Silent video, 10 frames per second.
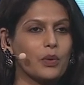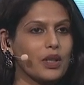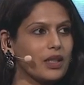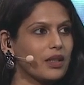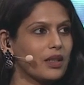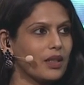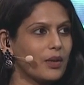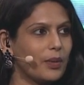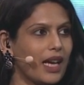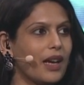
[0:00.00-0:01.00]
world
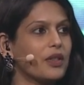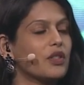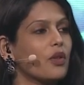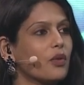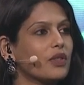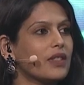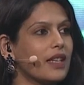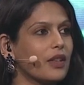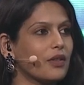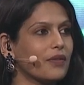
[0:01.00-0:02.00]
will have its own
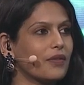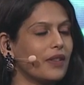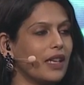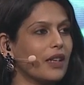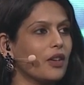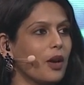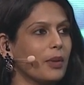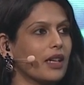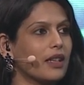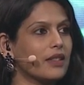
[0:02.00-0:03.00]
set of
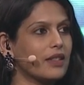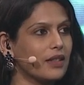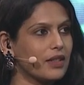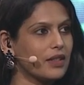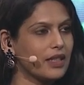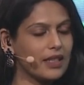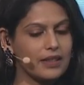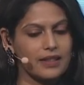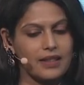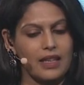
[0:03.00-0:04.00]
economic
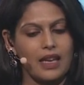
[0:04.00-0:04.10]
uncertainties.